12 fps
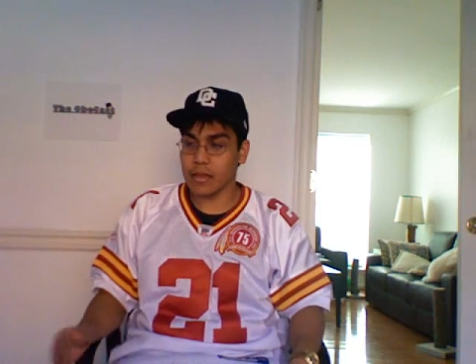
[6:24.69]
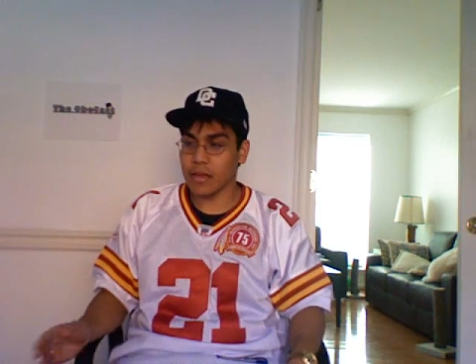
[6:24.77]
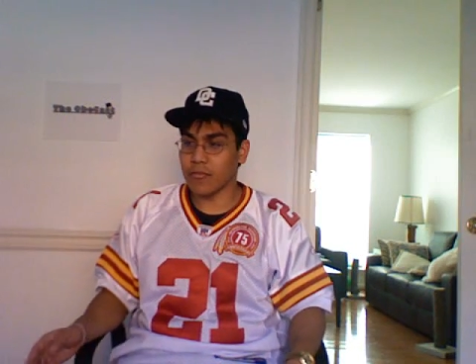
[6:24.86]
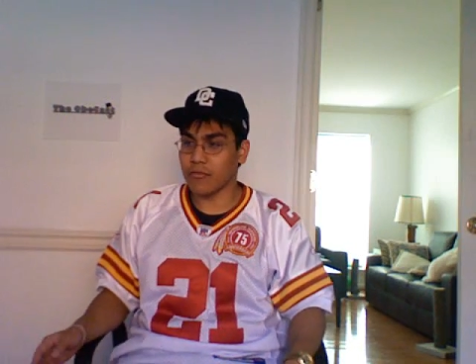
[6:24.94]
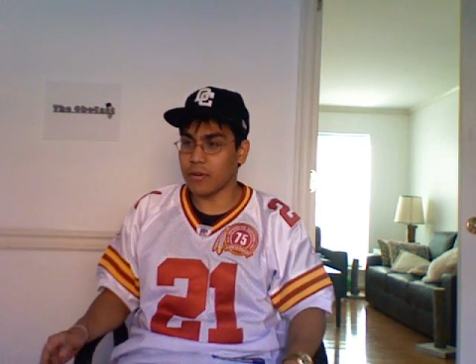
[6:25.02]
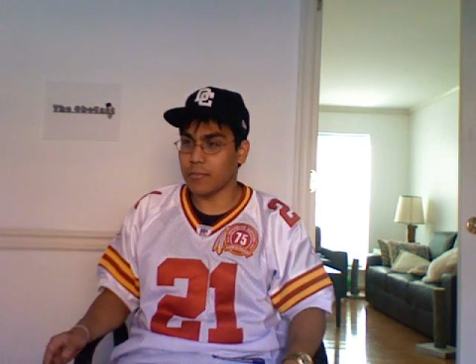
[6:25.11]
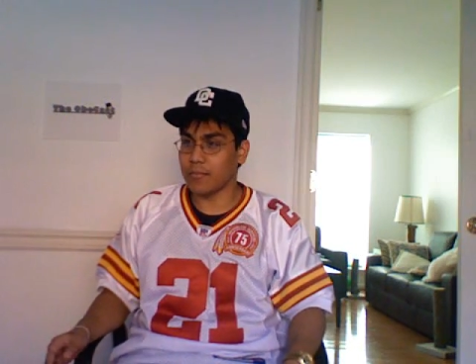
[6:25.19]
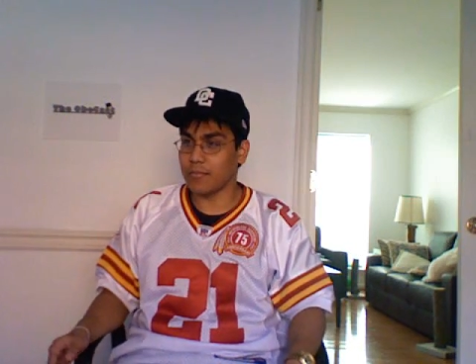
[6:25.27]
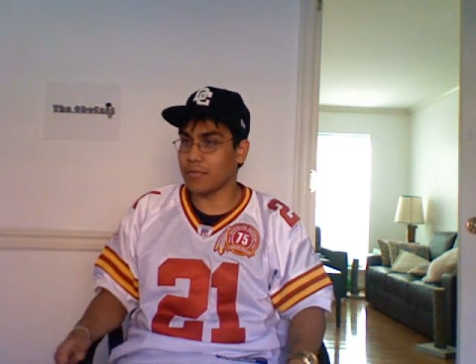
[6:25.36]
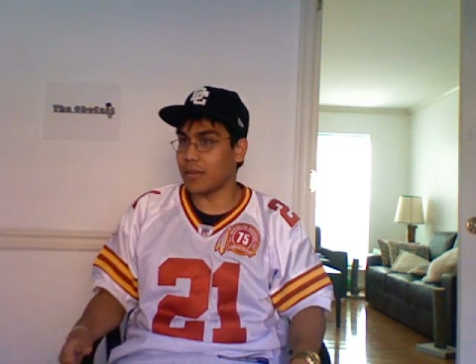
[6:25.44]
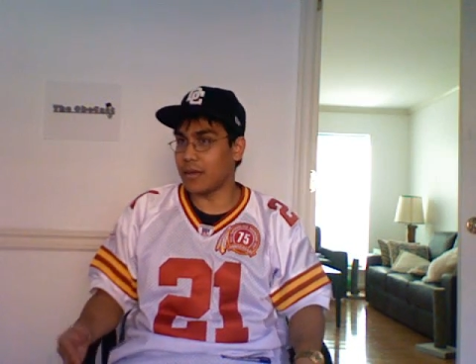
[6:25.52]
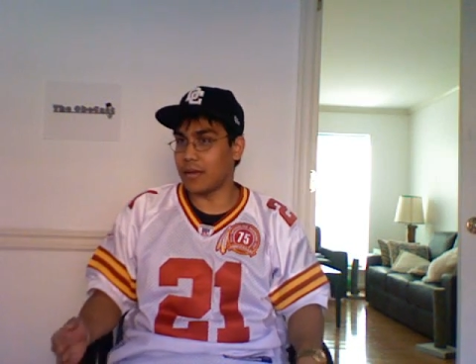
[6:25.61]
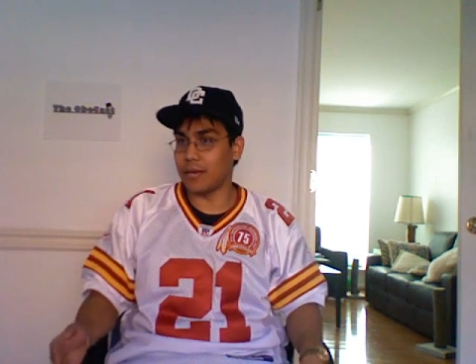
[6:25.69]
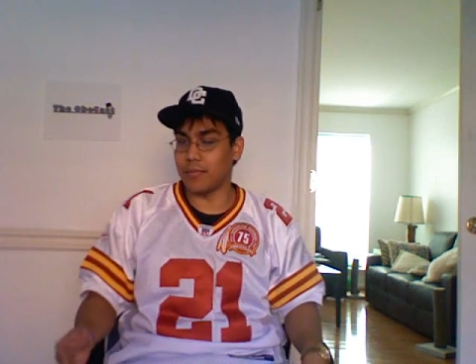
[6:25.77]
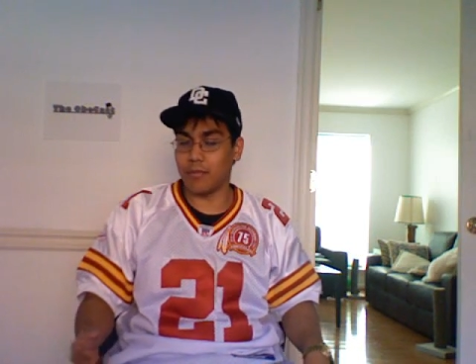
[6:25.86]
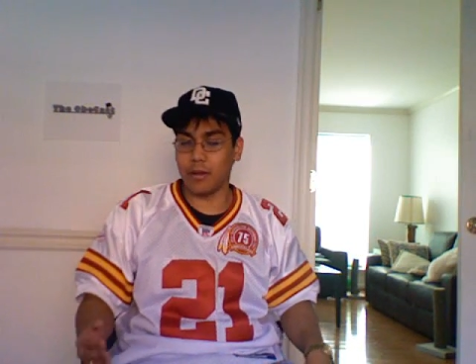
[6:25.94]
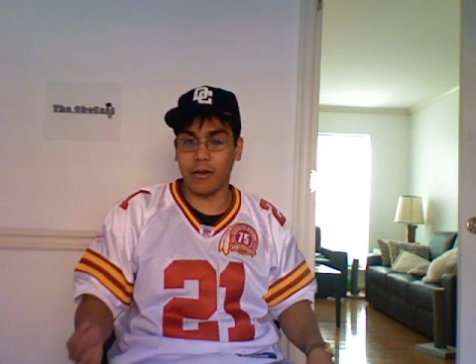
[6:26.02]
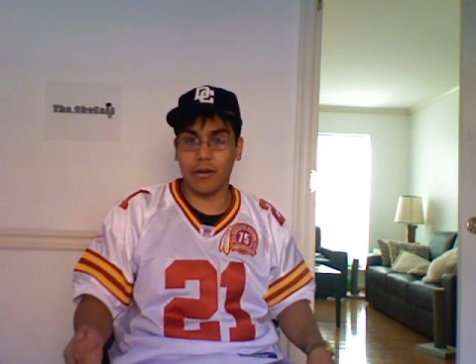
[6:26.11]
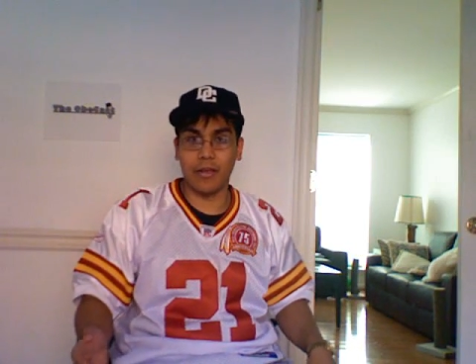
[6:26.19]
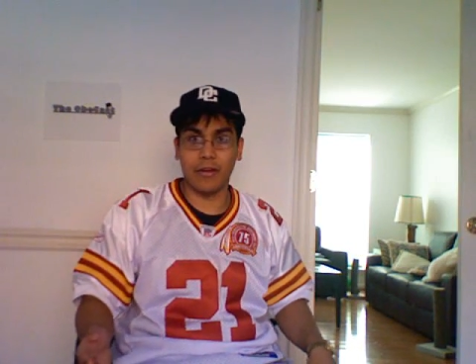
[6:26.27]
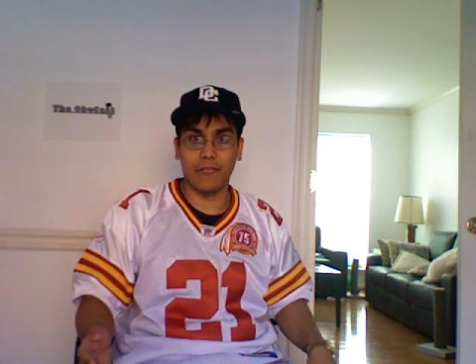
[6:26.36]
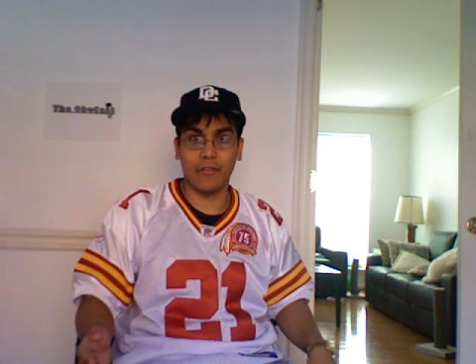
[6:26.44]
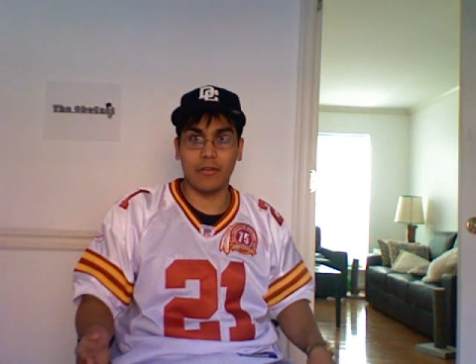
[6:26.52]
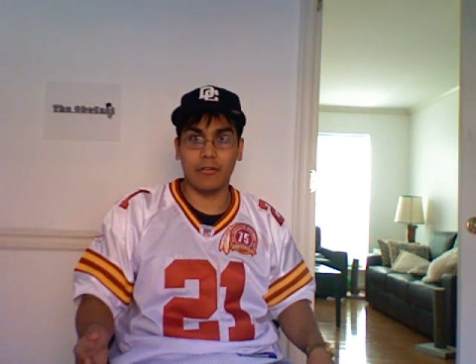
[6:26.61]
and from the player
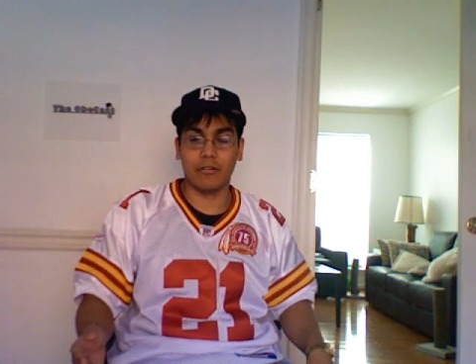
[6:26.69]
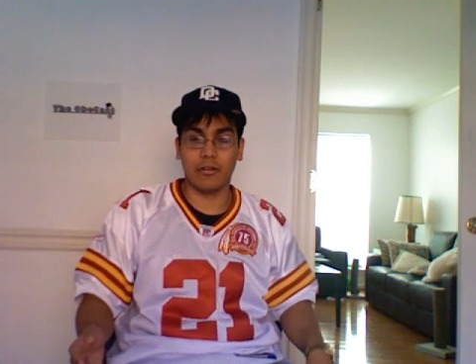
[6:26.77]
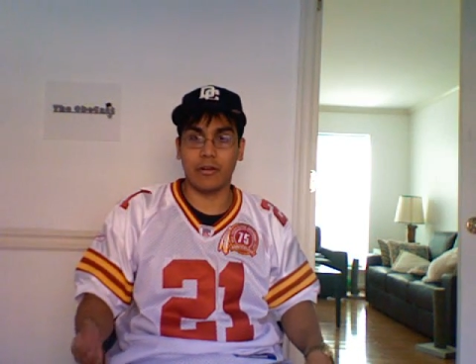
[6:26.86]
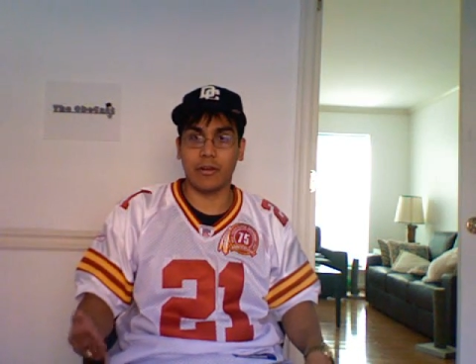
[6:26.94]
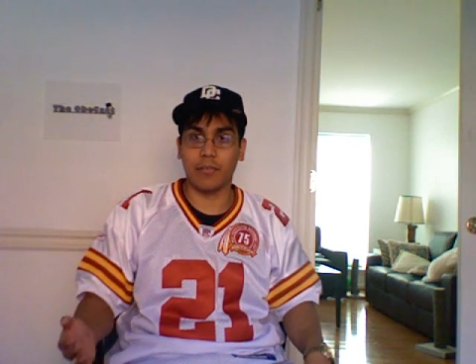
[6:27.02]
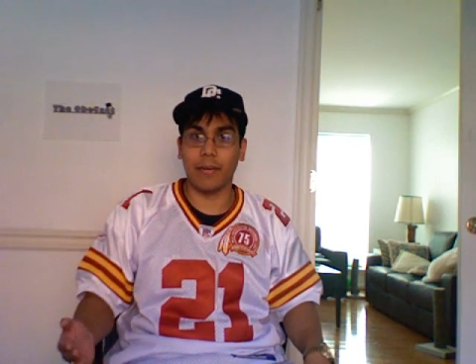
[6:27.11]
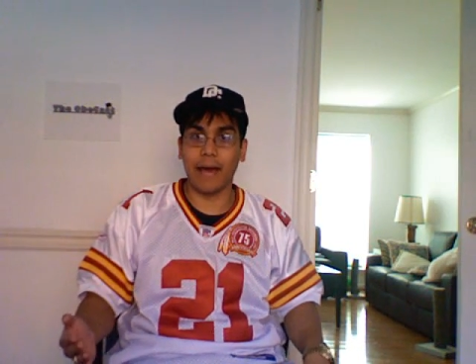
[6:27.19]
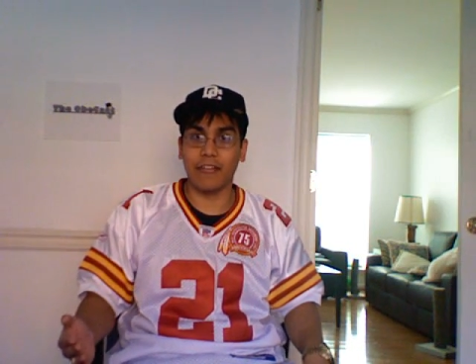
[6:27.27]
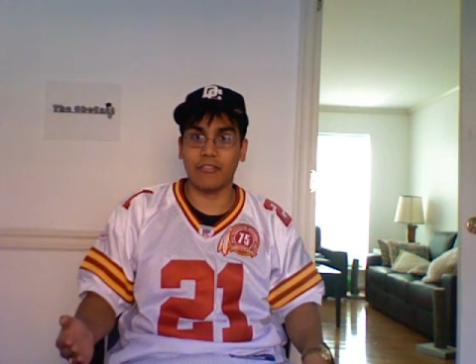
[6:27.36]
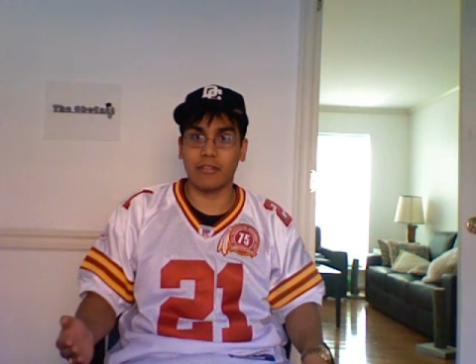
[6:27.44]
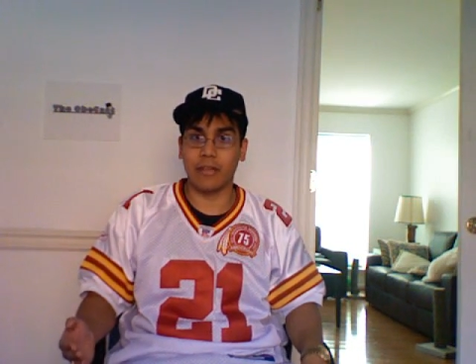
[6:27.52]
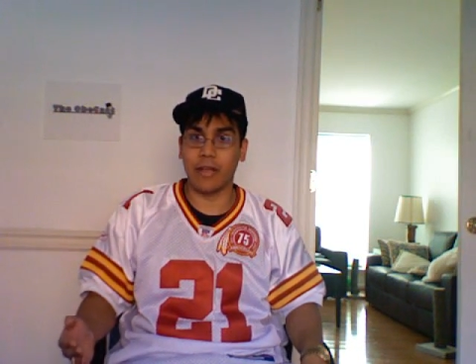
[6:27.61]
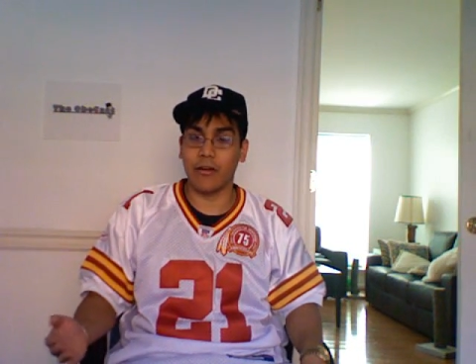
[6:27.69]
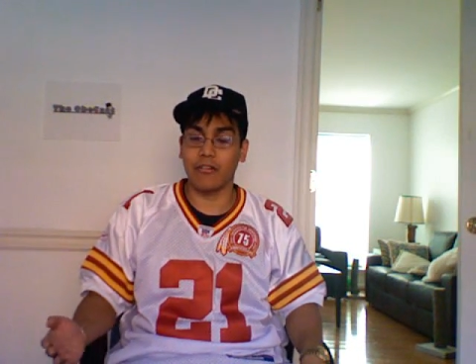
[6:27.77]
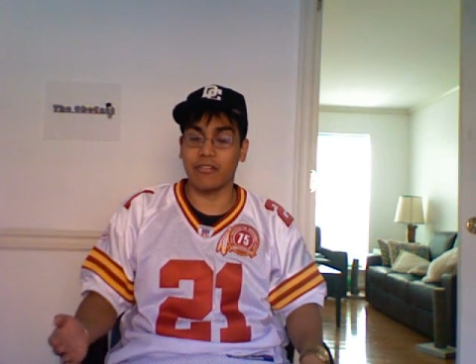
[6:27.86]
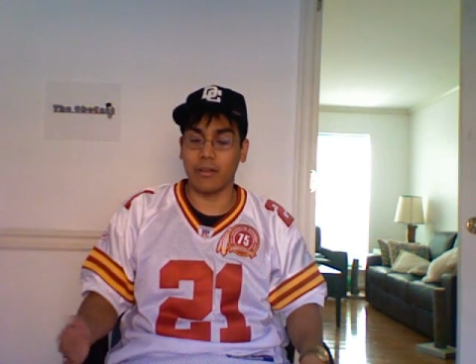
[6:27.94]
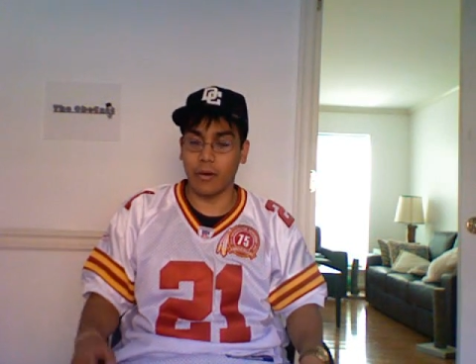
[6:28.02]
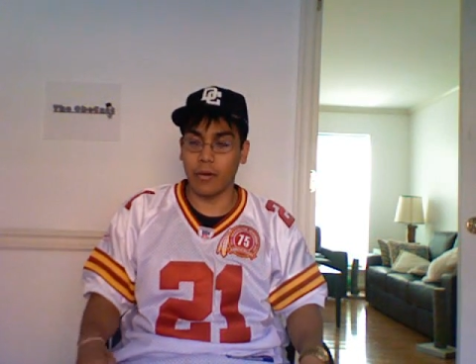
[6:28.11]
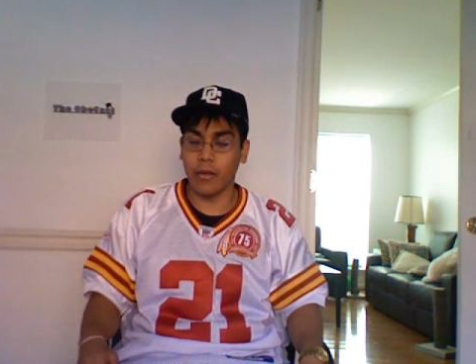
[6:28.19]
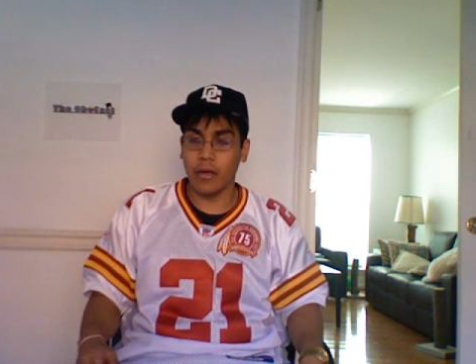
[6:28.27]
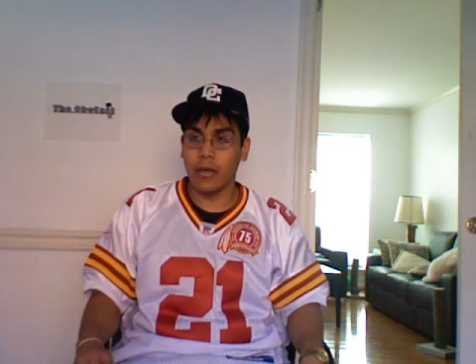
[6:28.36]
interviews during the past day or so,